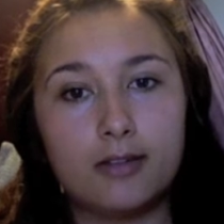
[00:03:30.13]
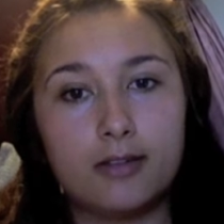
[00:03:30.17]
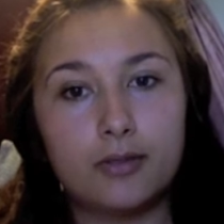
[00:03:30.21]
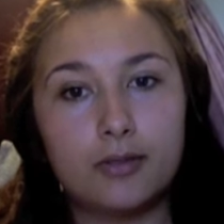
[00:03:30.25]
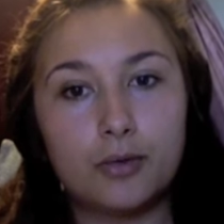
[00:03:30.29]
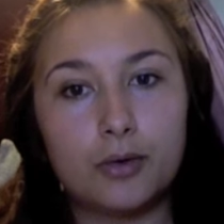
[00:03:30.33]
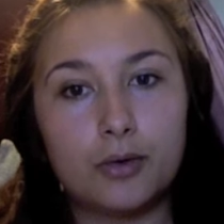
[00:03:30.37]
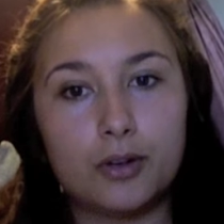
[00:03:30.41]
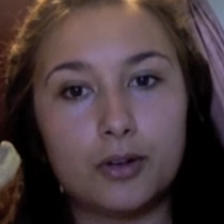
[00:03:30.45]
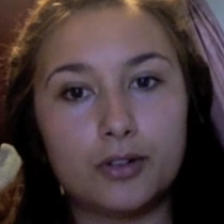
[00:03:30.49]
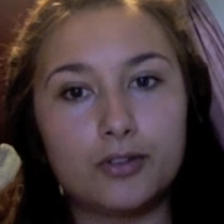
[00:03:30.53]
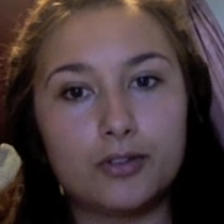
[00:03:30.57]

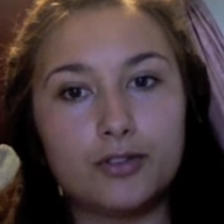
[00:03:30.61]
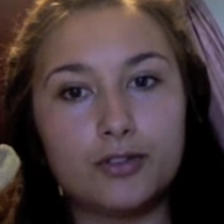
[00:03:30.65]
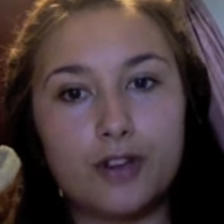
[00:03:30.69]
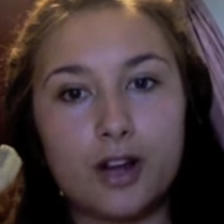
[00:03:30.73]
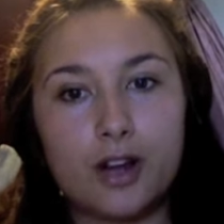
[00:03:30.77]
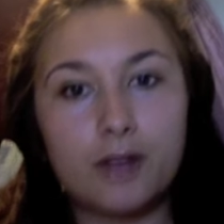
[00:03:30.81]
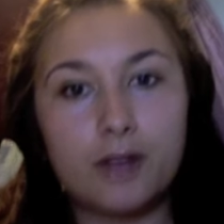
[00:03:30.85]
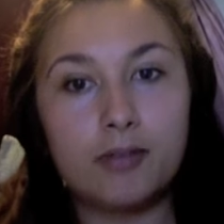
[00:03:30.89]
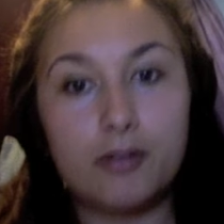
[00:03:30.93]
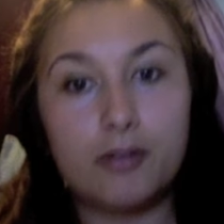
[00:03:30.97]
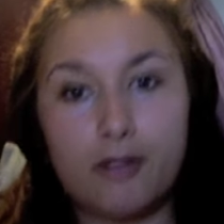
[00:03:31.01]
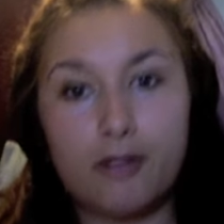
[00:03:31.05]
or try
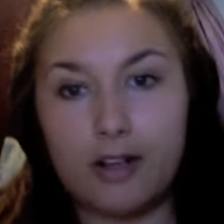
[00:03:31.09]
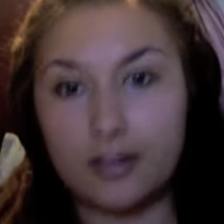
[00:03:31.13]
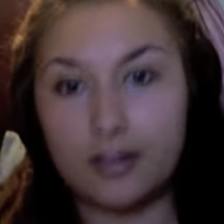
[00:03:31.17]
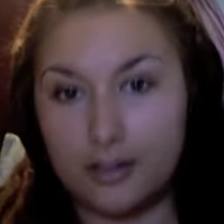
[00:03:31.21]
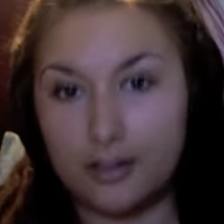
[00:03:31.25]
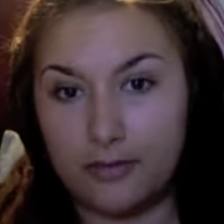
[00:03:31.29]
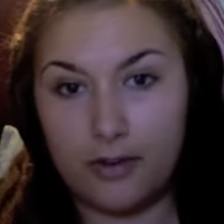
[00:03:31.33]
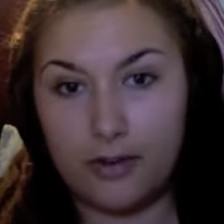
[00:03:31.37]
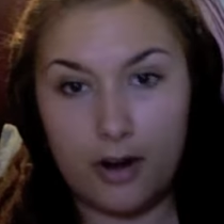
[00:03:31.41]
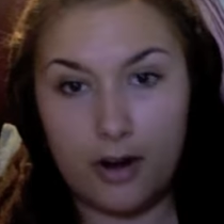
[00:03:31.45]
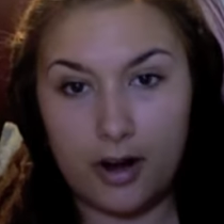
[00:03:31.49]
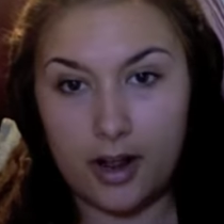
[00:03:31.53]
to be
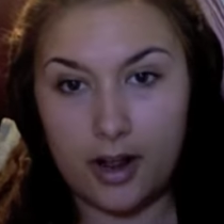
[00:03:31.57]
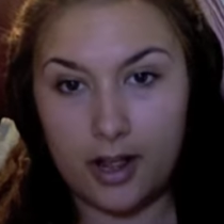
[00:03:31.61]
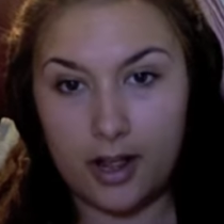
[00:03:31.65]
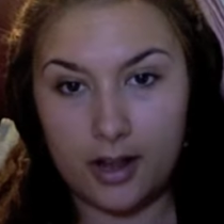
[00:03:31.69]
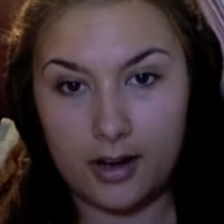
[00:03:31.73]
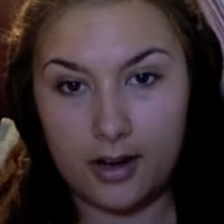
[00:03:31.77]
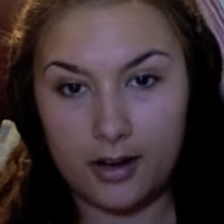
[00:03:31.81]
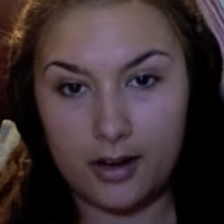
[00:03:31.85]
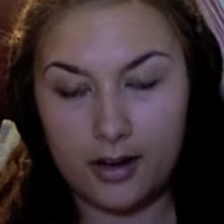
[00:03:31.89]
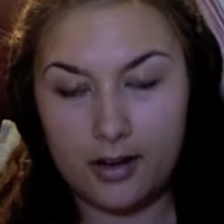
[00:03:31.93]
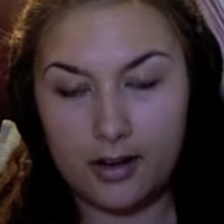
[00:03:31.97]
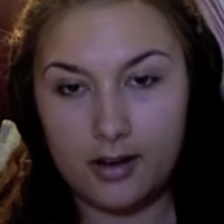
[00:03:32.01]

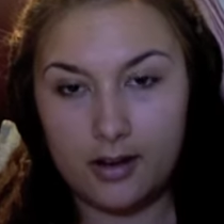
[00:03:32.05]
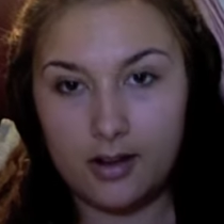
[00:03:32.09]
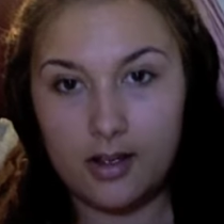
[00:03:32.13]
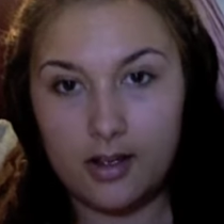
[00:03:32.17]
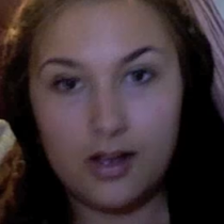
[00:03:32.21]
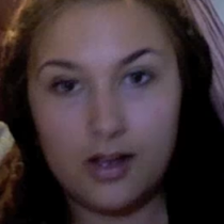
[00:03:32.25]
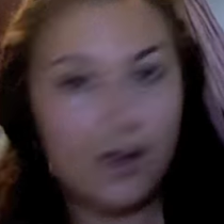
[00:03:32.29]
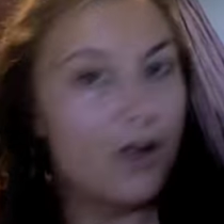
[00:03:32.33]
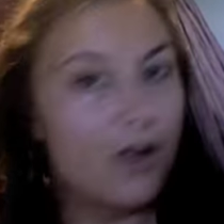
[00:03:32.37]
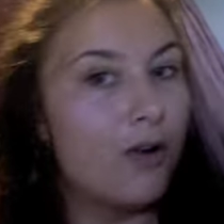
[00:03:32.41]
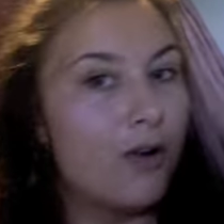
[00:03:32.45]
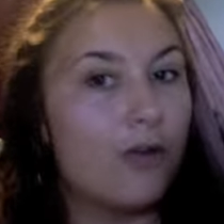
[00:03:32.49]
Rastafarian,
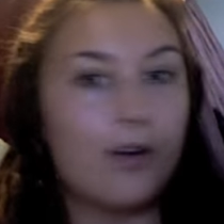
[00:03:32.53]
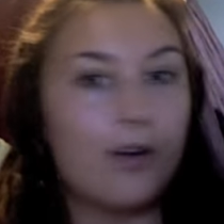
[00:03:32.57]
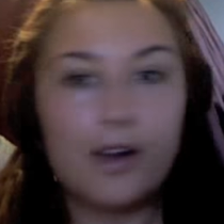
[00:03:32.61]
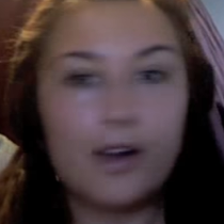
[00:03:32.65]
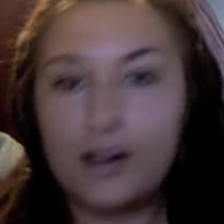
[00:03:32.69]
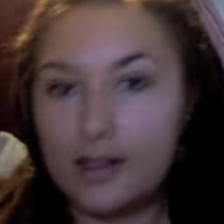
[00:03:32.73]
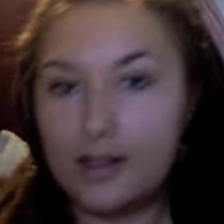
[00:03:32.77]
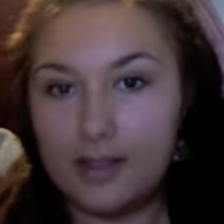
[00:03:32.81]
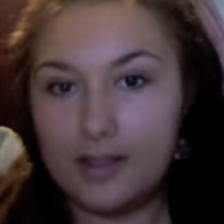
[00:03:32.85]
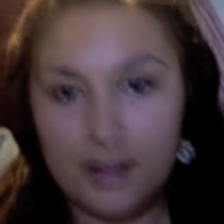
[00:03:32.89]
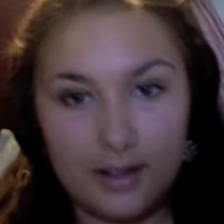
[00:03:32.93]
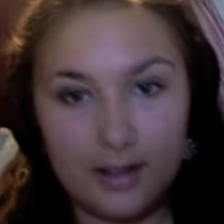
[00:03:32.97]
or
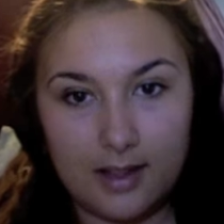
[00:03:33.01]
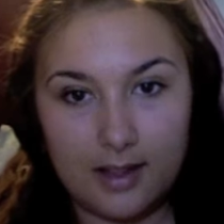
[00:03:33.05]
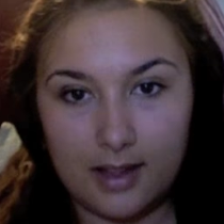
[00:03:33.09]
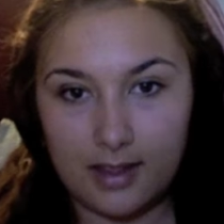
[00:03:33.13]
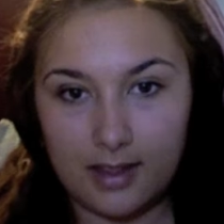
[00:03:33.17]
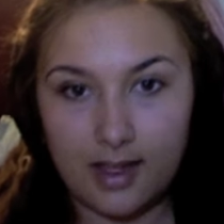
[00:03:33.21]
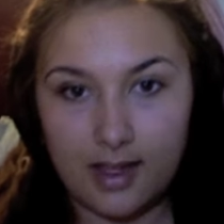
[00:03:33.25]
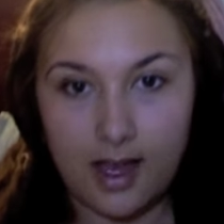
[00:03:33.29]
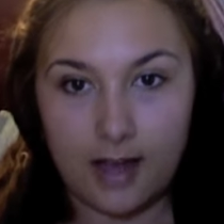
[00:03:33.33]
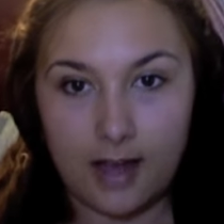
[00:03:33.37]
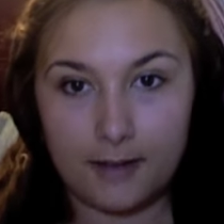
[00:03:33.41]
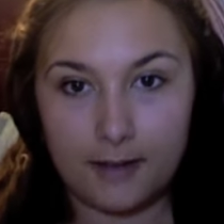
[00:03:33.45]
anything like
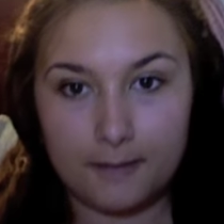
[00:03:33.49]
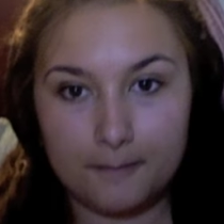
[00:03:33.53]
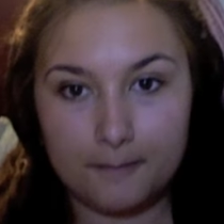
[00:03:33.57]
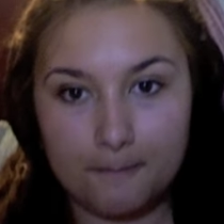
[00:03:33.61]
that.